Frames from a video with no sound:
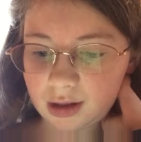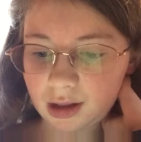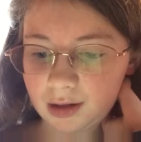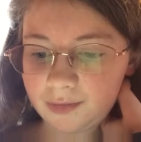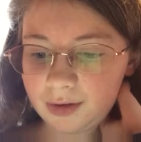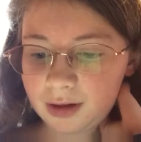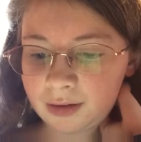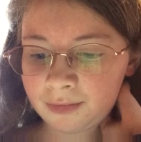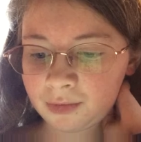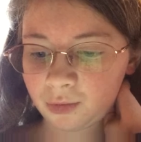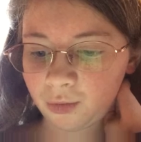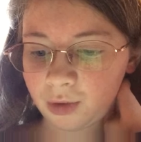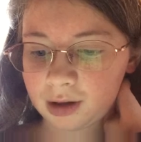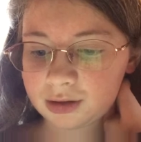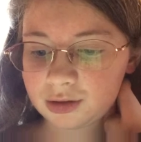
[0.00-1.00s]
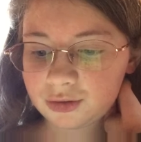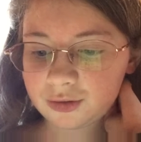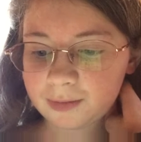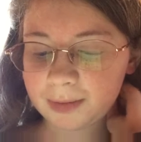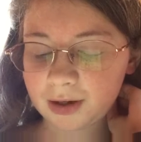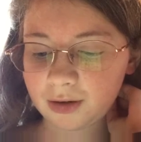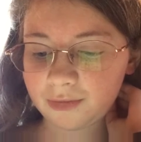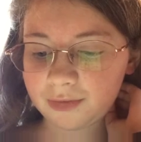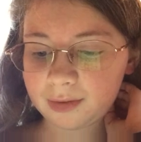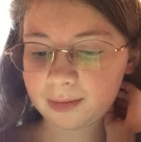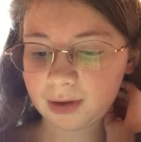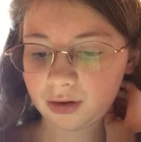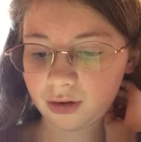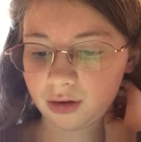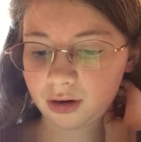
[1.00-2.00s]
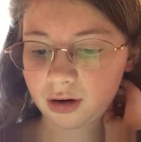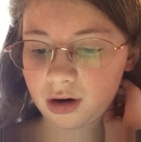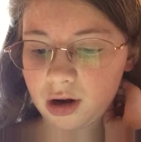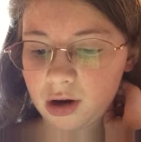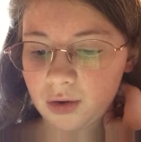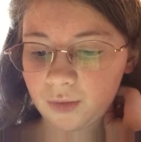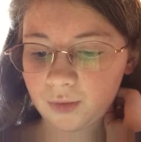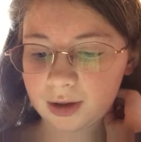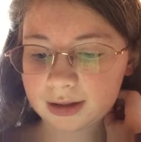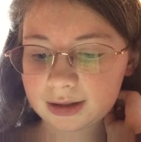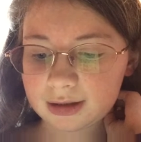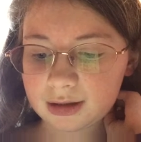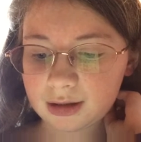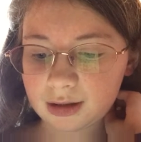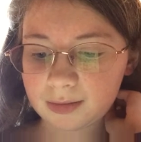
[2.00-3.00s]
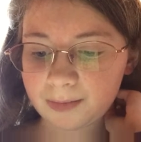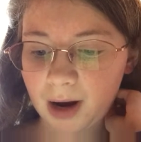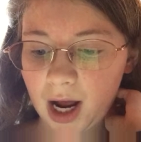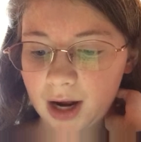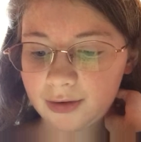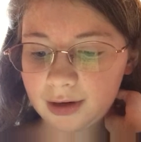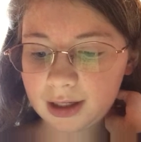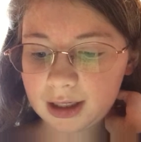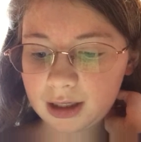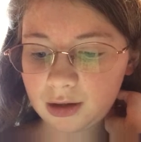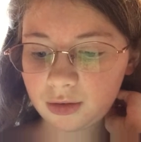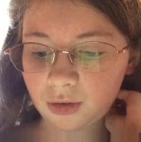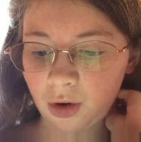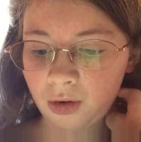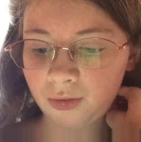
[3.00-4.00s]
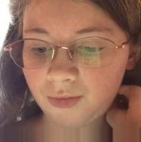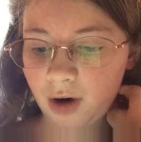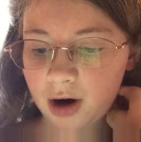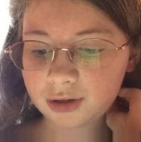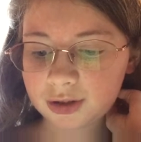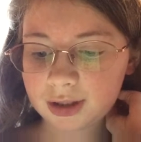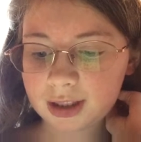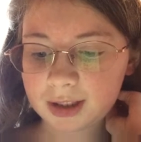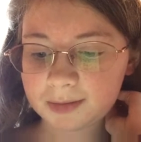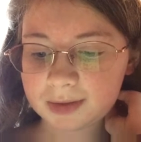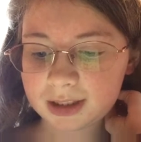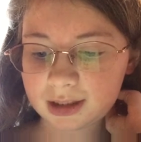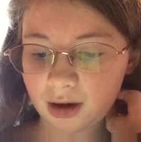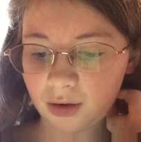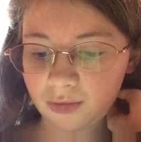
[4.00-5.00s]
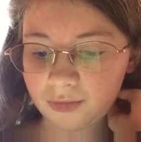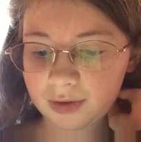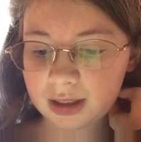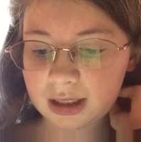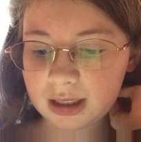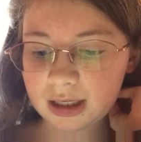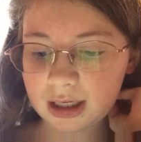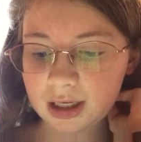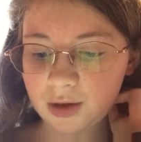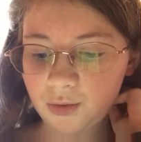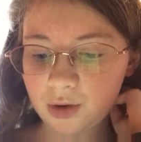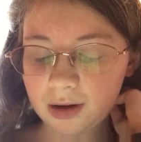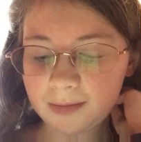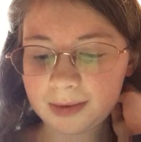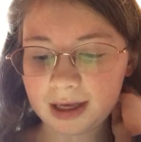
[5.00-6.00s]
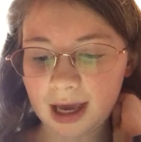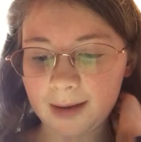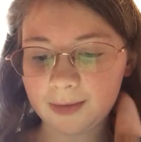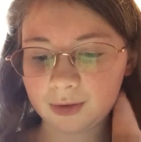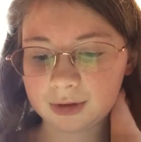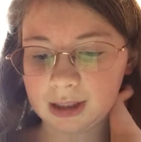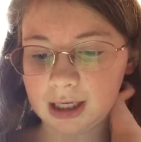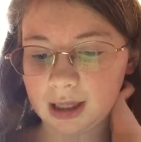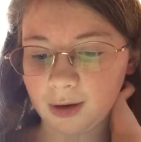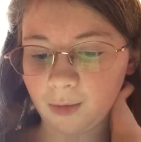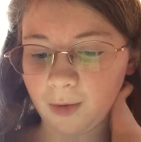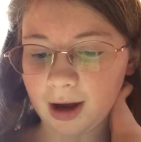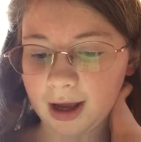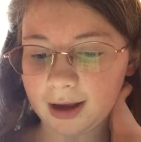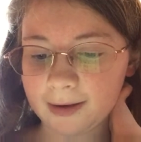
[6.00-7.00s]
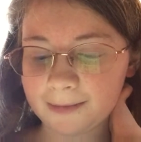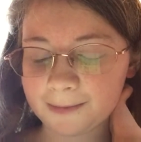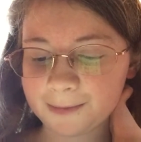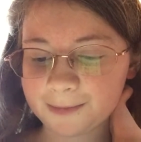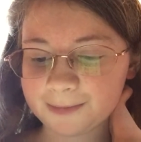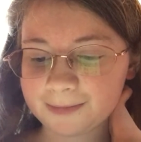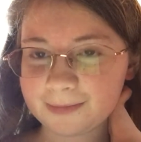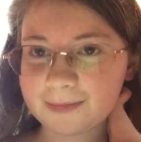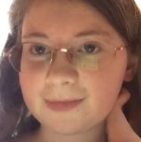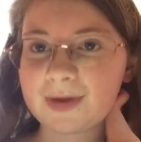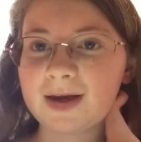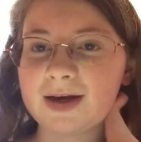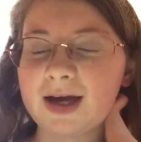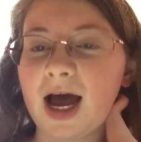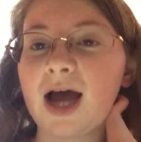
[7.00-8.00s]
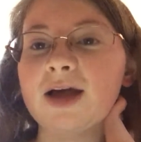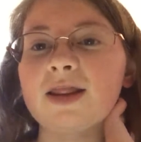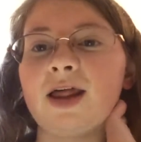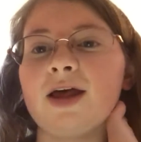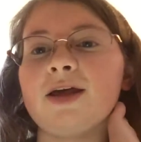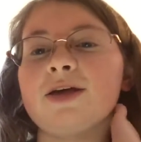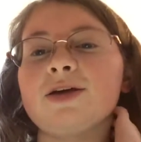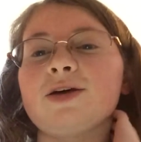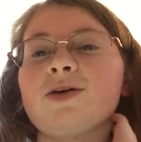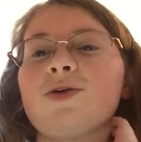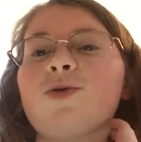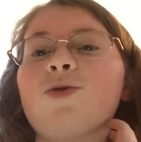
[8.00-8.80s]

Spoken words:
Even if the one to appear from the mirror was the Pirate King Gold Roger himself, he wouldn't be able to get away. Like,